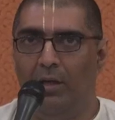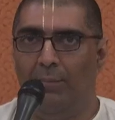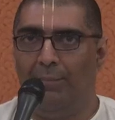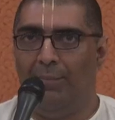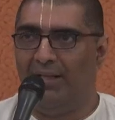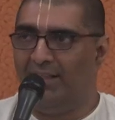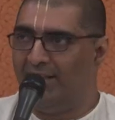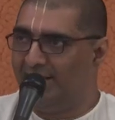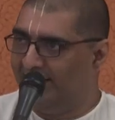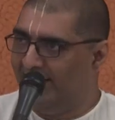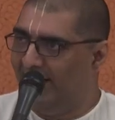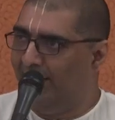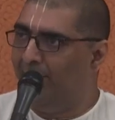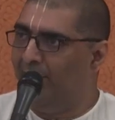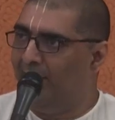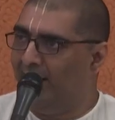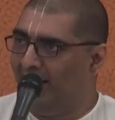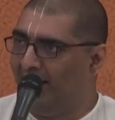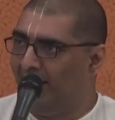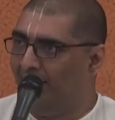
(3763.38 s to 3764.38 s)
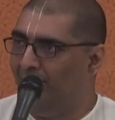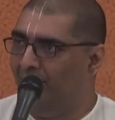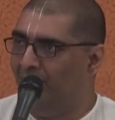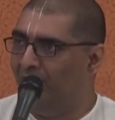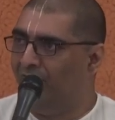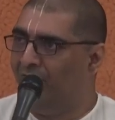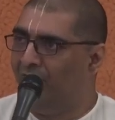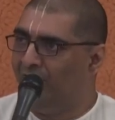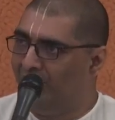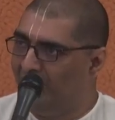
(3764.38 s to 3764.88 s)
But at the same time,
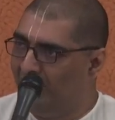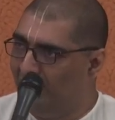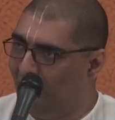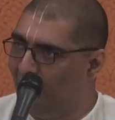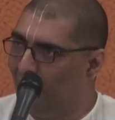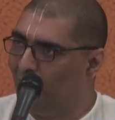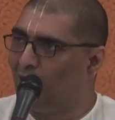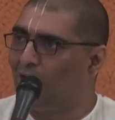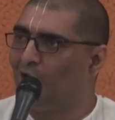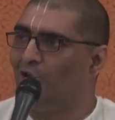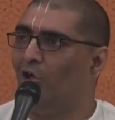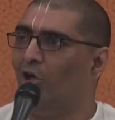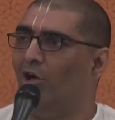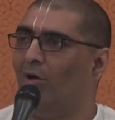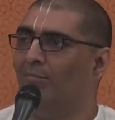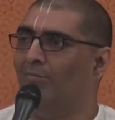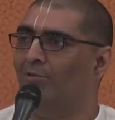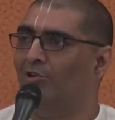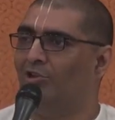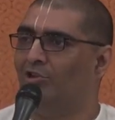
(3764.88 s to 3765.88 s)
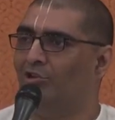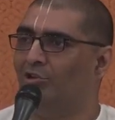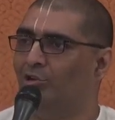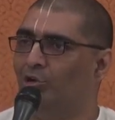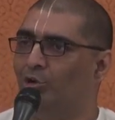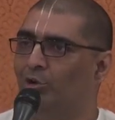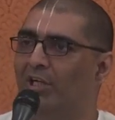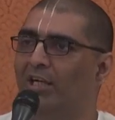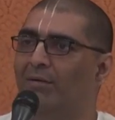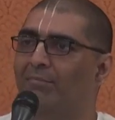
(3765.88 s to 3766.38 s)
within those norms,
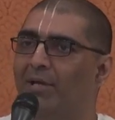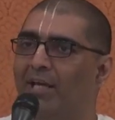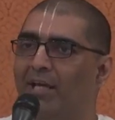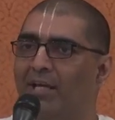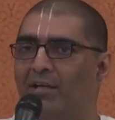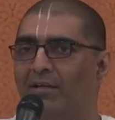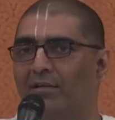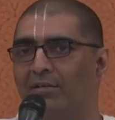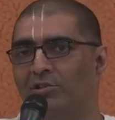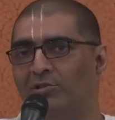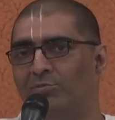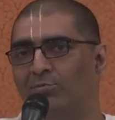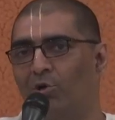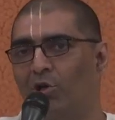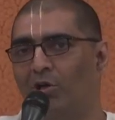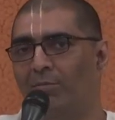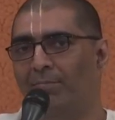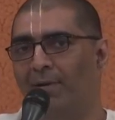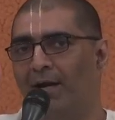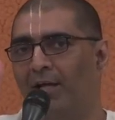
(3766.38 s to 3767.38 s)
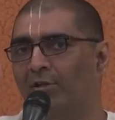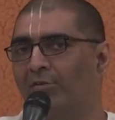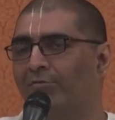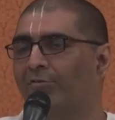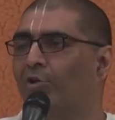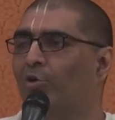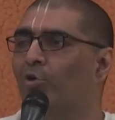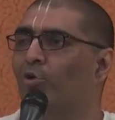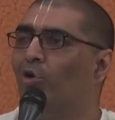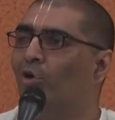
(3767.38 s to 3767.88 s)
you can make a small path of
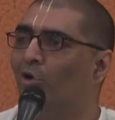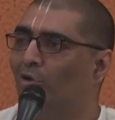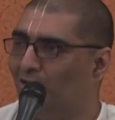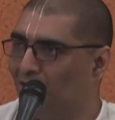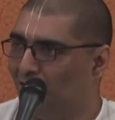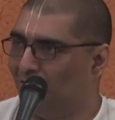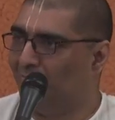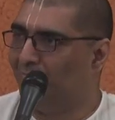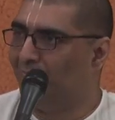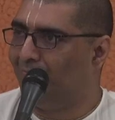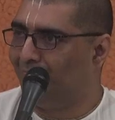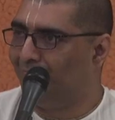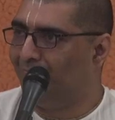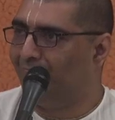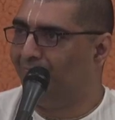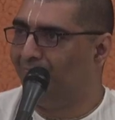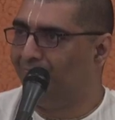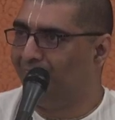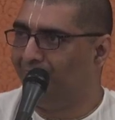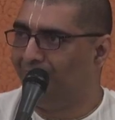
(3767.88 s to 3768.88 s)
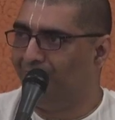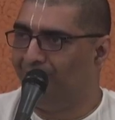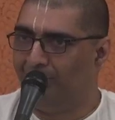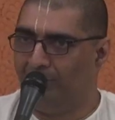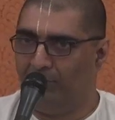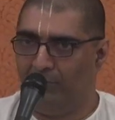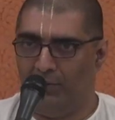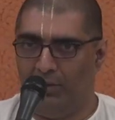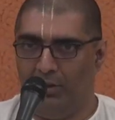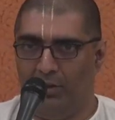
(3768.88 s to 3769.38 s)
your own also.
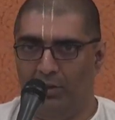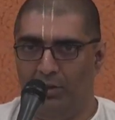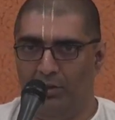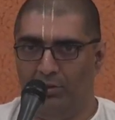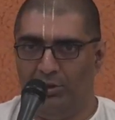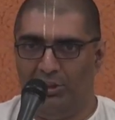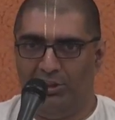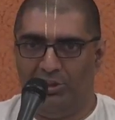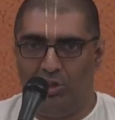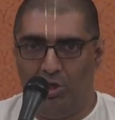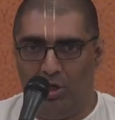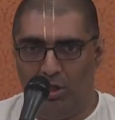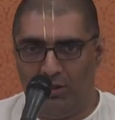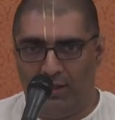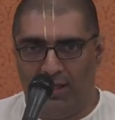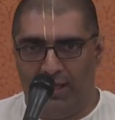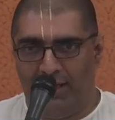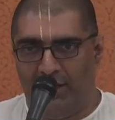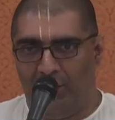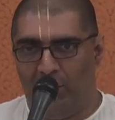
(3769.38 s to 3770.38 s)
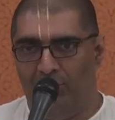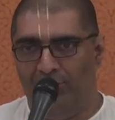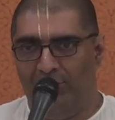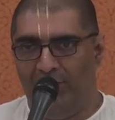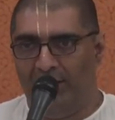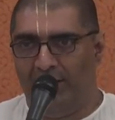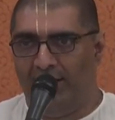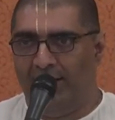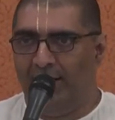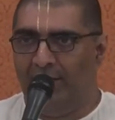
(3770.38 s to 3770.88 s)
So it's not that, you know,
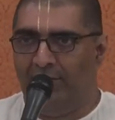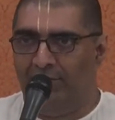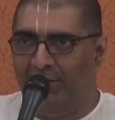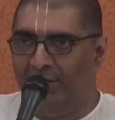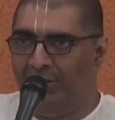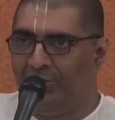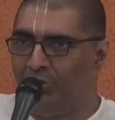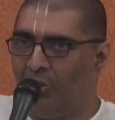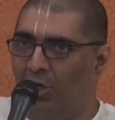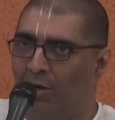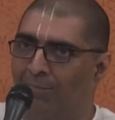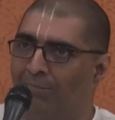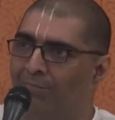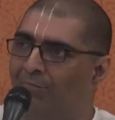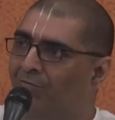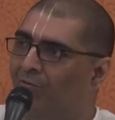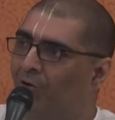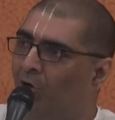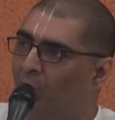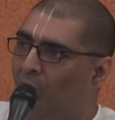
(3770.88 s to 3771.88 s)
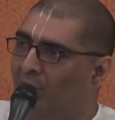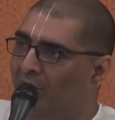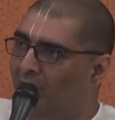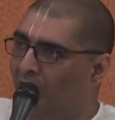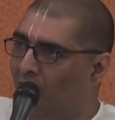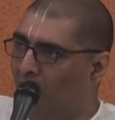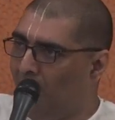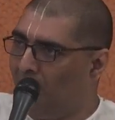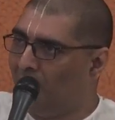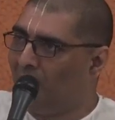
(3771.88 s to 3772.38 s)
we stop following the
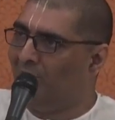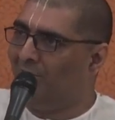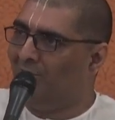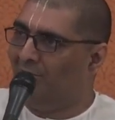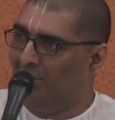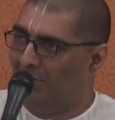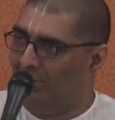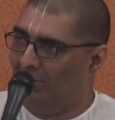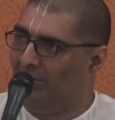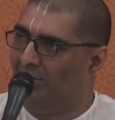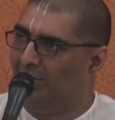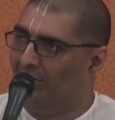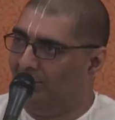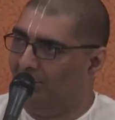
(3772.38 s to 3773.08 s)
norms of the world.